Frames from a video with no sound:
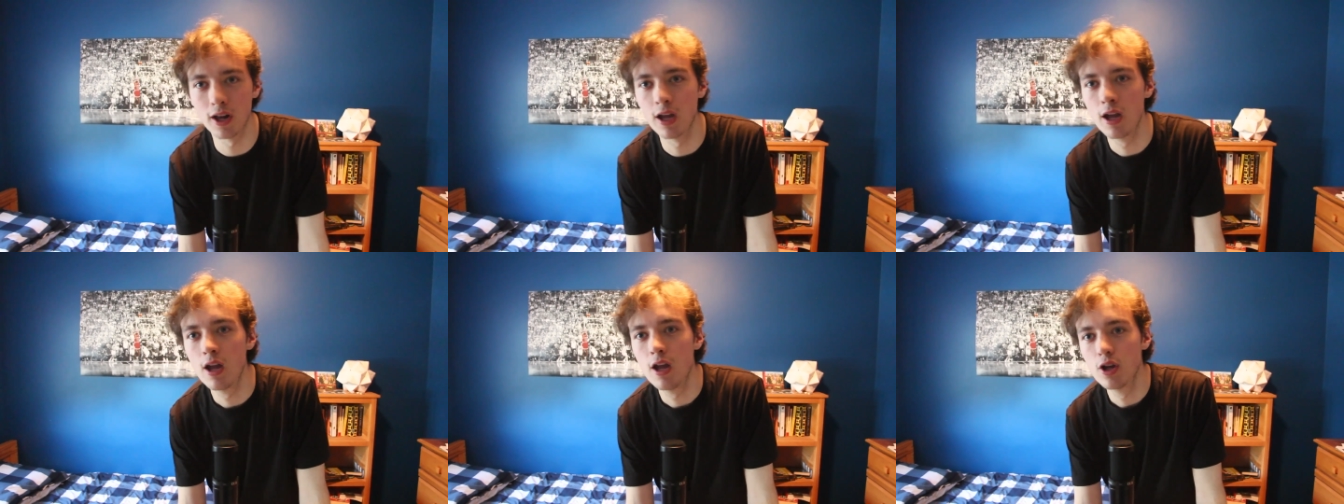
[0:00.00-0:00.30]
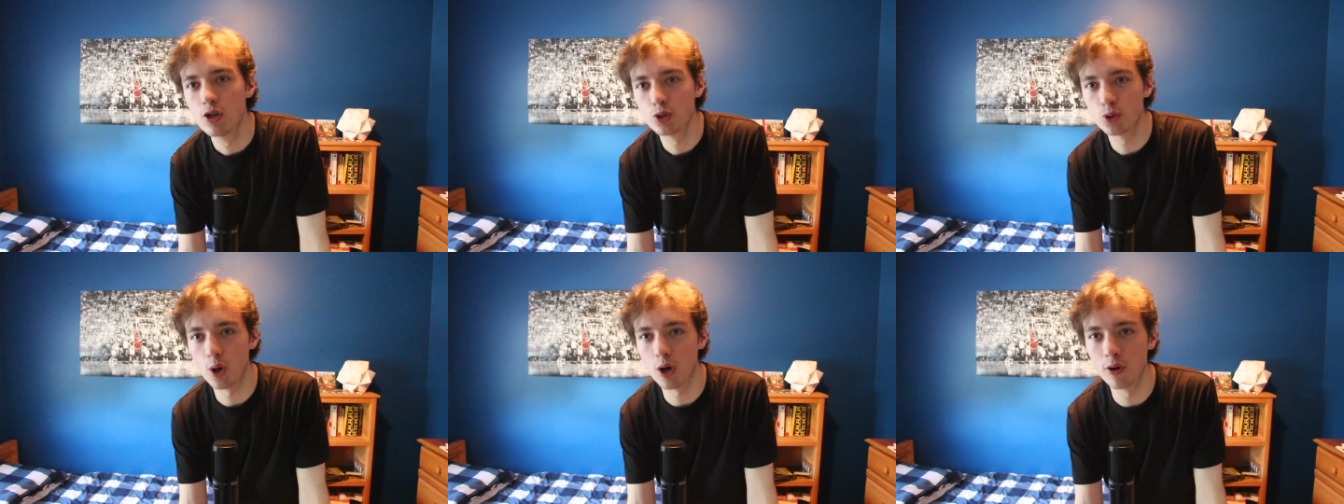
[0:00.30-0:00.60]

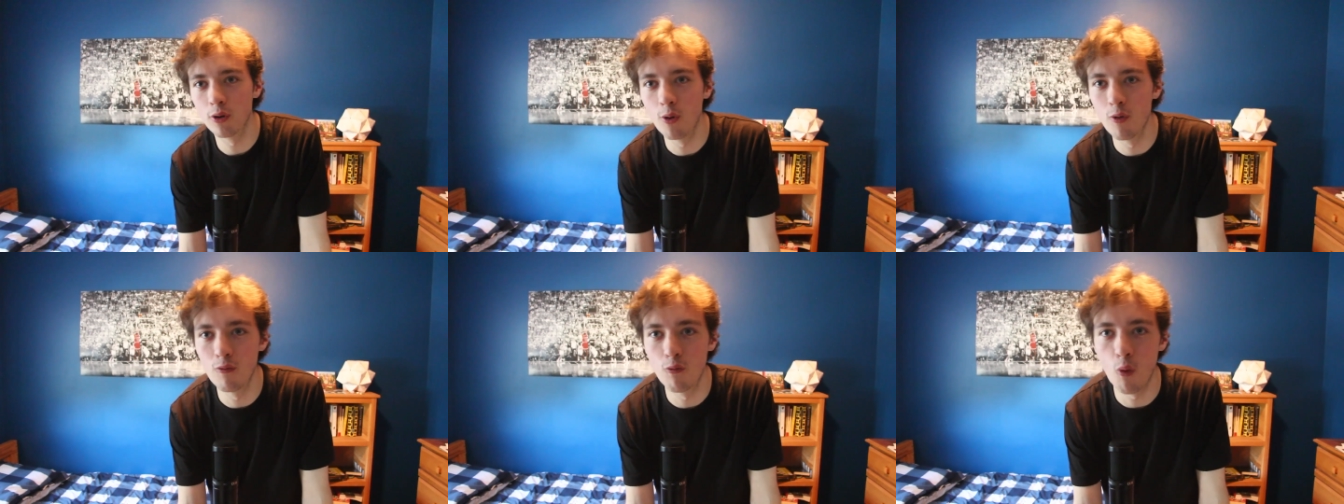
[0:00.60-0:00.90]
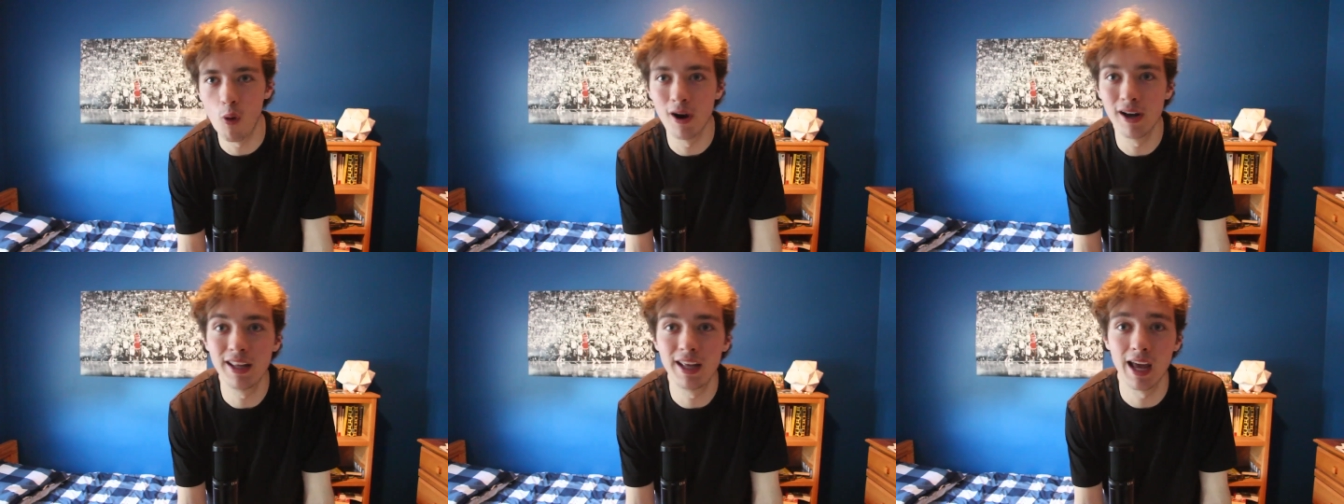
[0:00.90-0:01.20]
to
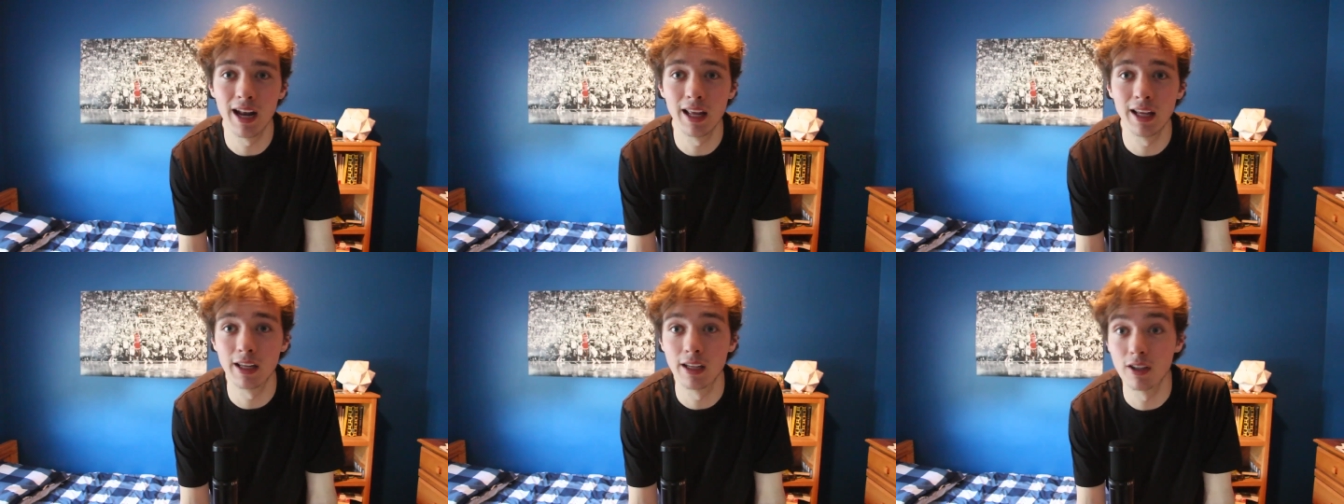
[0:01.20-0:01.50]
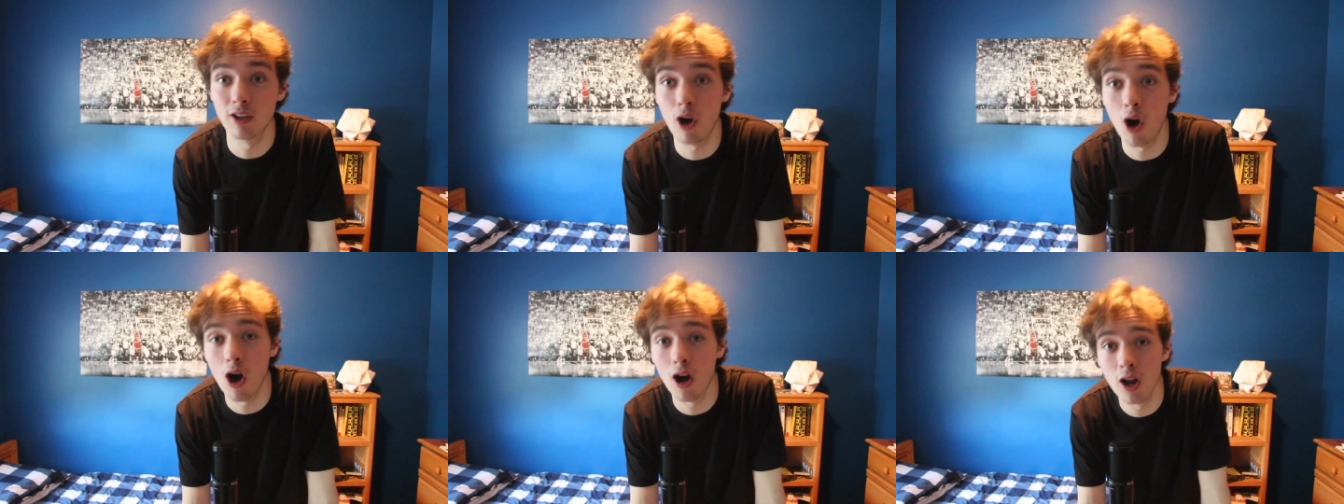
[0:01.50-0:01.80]
avoid
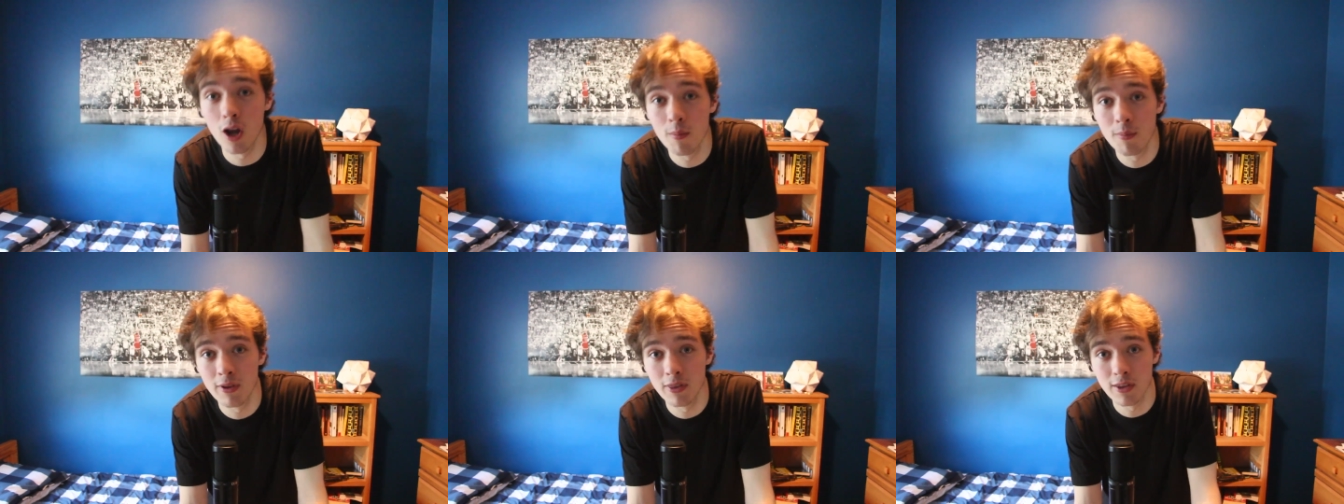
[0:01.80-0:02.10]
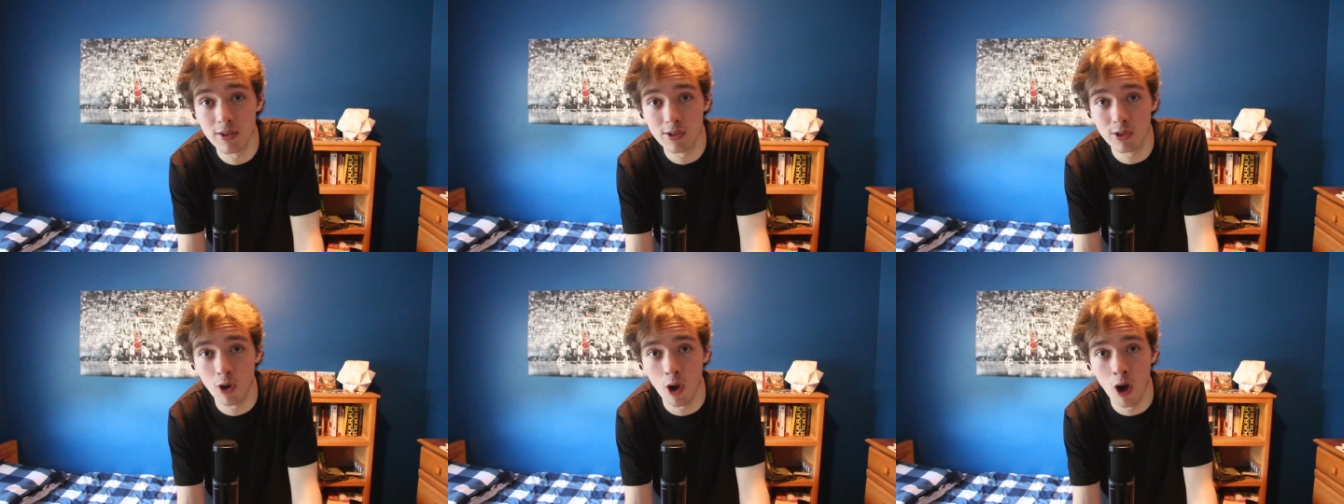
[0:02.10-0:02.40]
getting caught up in
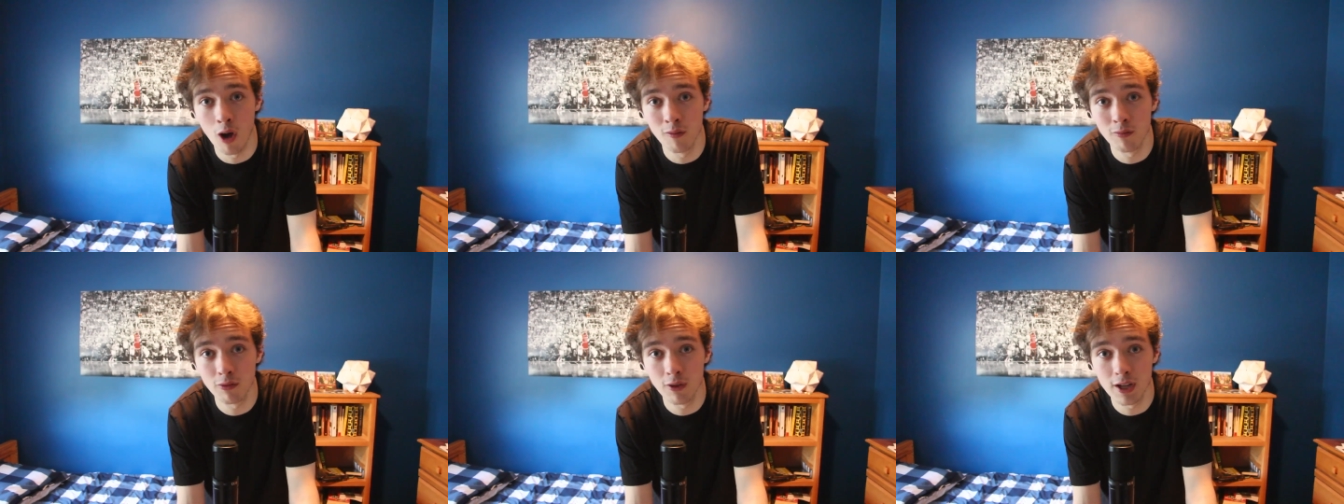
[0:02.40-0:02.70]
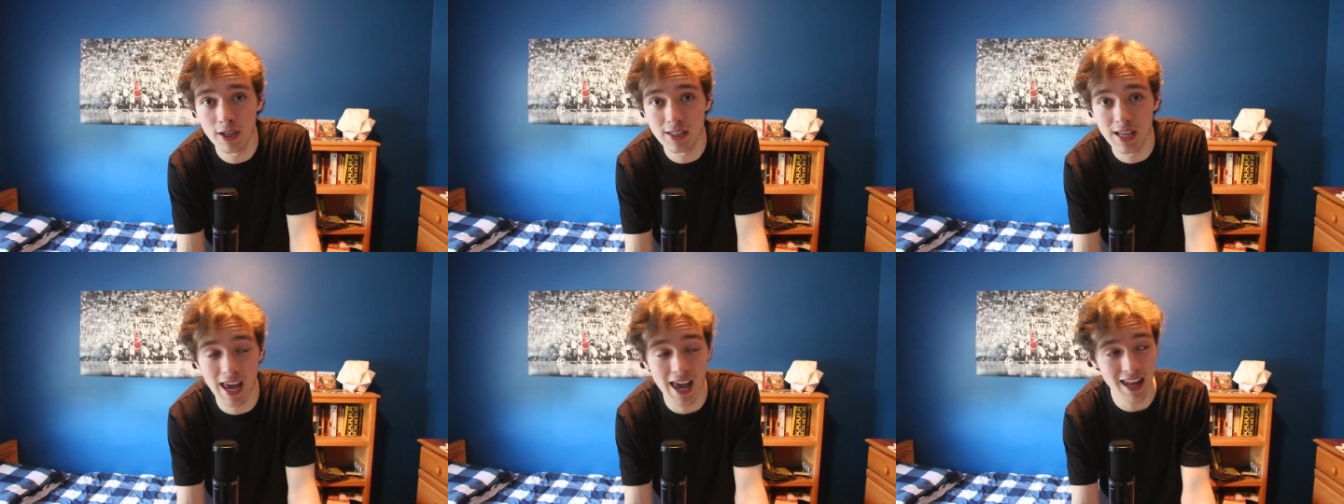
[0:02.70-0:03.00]
this conflict.